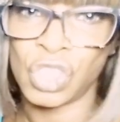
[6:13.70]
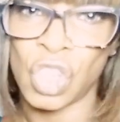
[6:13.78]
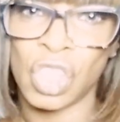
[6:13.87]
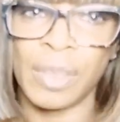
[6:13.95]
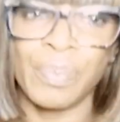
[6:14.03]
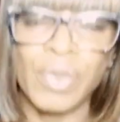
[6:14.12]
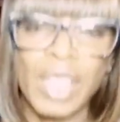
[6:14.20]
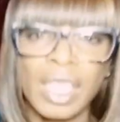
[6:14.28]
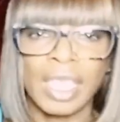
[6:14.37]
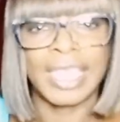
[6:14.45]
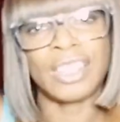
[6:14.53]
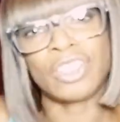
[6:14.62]
dog,
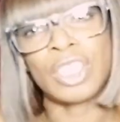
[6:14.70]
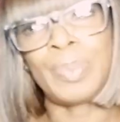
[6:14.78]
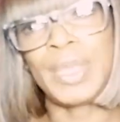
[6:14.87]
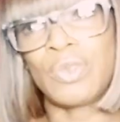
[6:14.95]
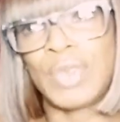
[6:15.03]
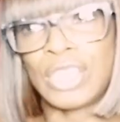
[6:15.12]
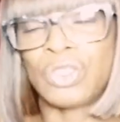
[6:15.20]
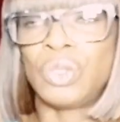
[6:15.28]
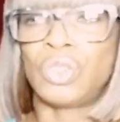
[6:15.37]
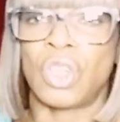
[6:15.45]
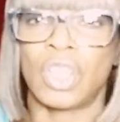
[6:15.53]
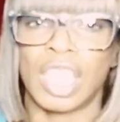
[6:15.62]
and it's going to be a
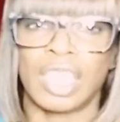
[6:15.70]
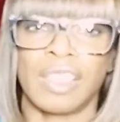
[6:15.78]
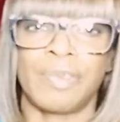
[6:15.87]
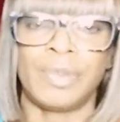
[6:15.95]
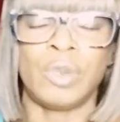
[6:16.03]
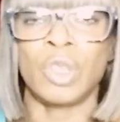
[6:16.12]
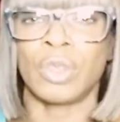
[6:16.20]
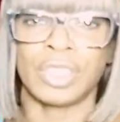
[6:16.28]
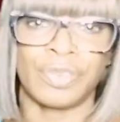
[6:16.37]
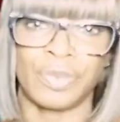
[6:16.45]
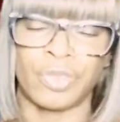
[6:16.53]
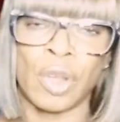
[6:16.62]
rescue dog, and I've
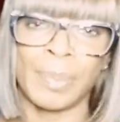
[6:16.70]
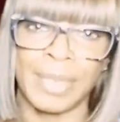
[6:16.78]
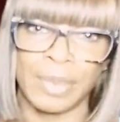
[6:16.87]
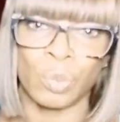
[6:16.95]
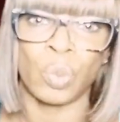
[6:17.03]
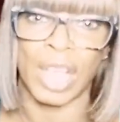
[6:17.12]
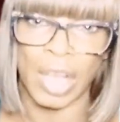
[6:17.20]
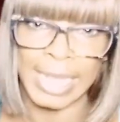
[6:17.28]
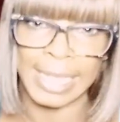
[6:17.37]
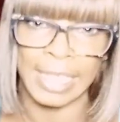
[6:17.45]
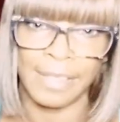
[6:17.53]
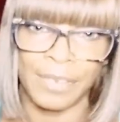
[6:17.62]
looked from where
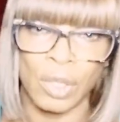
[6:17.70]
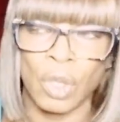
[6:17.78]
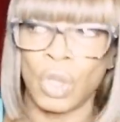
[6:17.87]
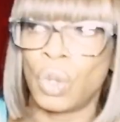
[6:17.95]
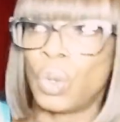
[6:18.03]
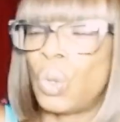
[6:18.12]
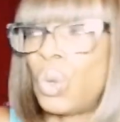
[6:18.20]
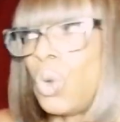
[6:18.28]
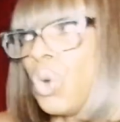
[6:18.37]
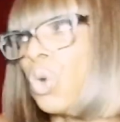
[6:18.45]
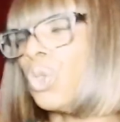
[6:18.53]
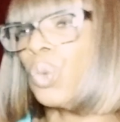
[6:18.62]
I live
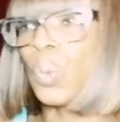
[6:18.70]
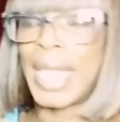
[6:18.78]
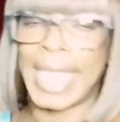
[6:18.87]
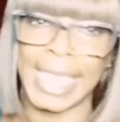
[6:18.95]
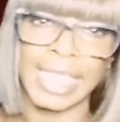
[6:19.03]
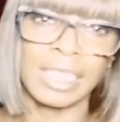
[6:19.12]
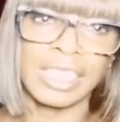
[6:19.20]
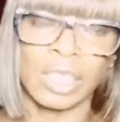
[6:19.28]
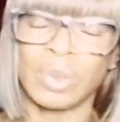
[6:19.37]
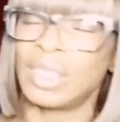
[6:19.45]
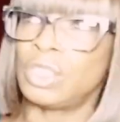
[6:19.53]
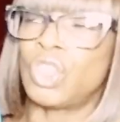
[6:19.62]
all the way
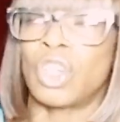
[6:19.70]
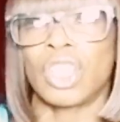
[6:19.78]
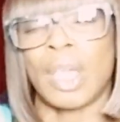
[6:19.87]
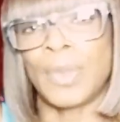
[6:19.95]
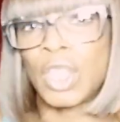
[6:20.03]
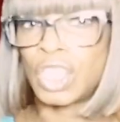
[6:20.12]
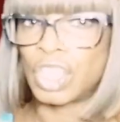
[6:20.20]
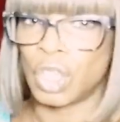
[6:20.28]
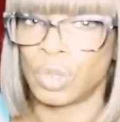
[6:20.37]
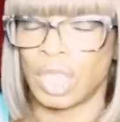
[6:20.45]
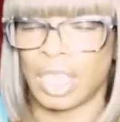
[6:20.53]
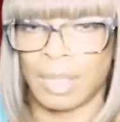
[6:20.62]
until, I'm not going to go